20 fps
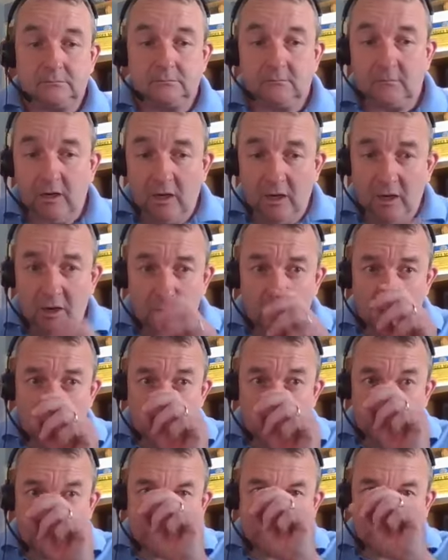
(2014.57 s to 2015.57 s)
I hope
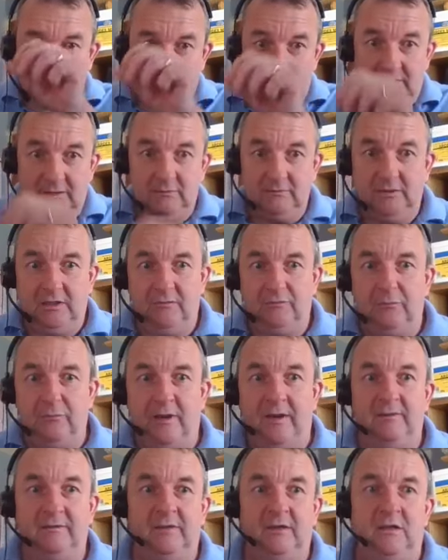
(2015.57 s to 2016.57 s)
that you
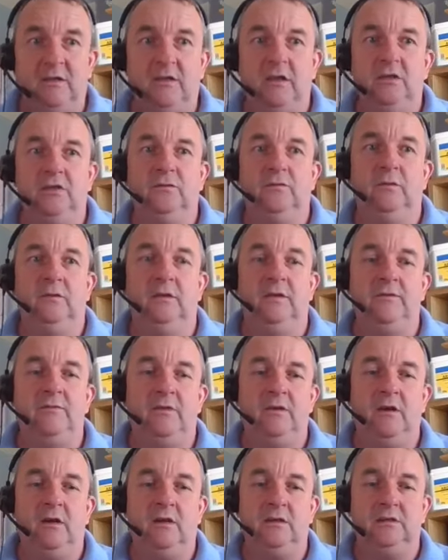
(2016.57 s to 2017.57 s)
found that useful in
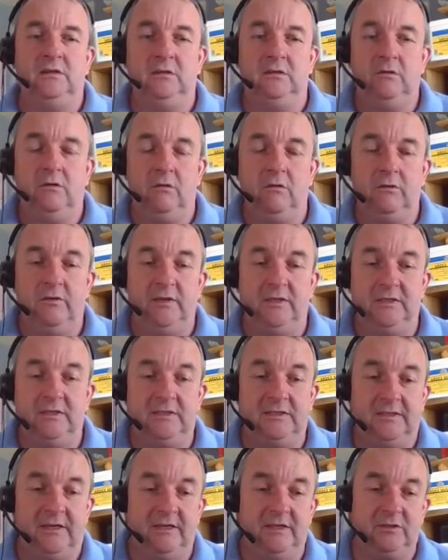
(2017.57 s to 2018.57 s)
regards to concretes and
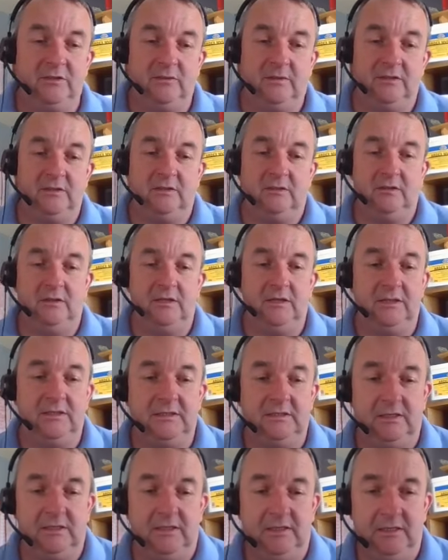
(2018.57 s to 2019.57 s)
sand and cement
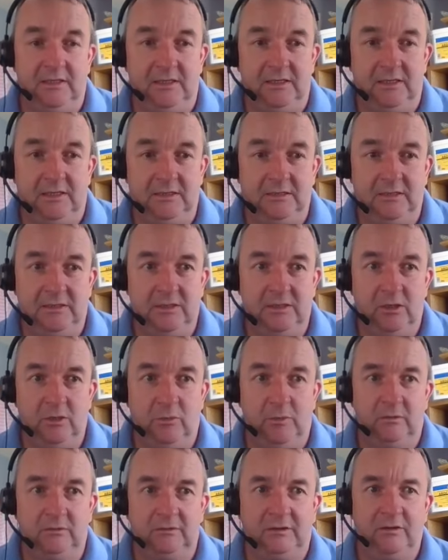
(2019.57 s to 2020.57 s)
screeds into new
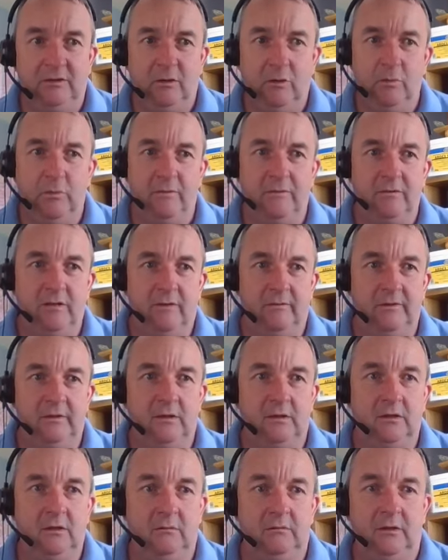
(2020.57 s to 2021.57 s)
build. I hope I've covered a
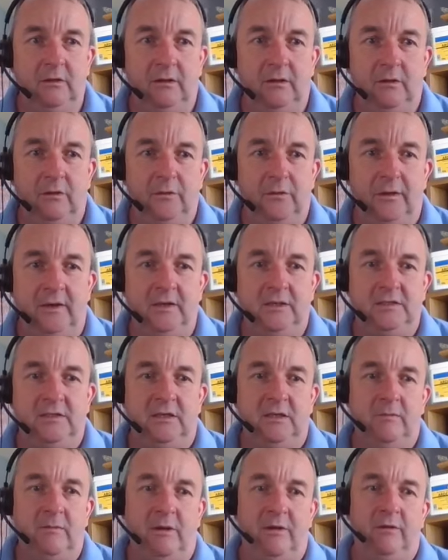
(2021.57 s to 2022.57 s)
couple of little things that
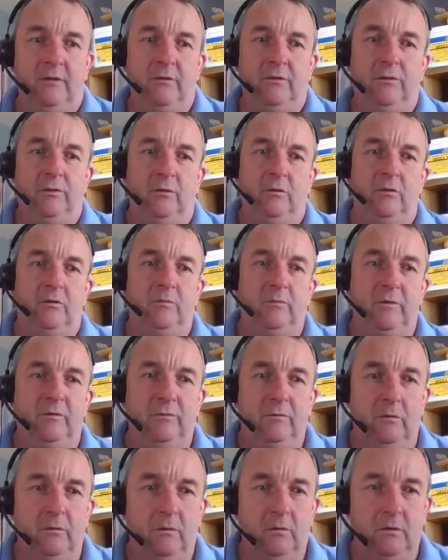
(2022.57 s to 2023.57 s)
you might not have thought of
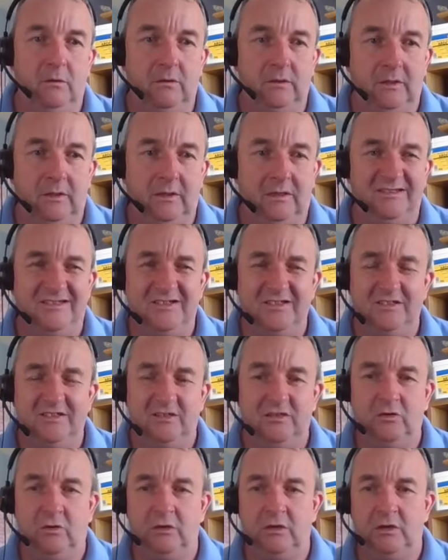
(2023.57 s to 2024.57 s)
before, just to
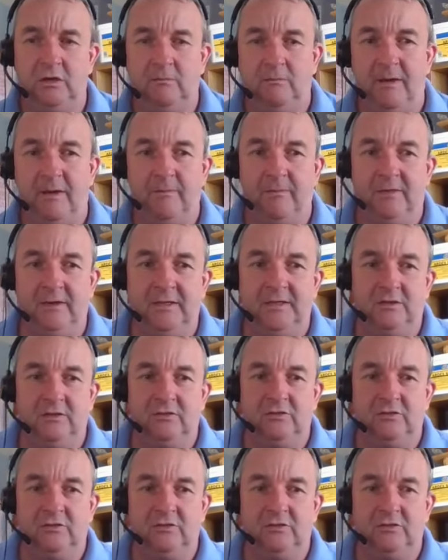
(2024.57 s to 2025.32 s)
jog your memories and